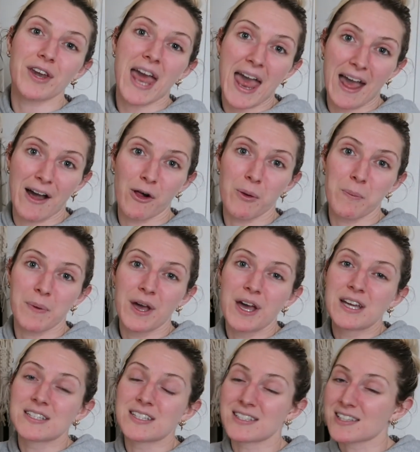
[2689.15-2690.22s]
help
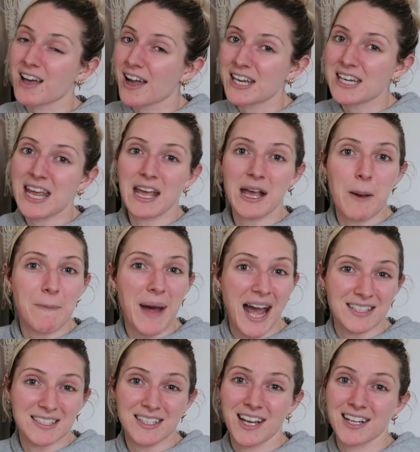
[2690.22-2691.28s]
designing,
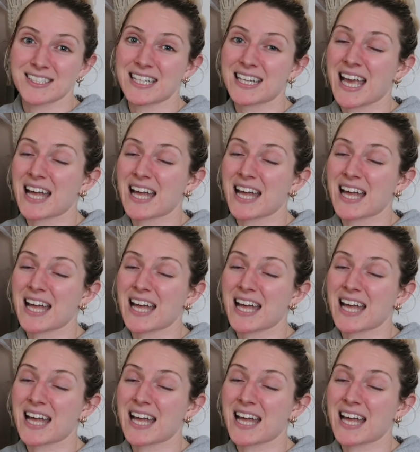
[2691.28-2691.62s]
pattern cutting,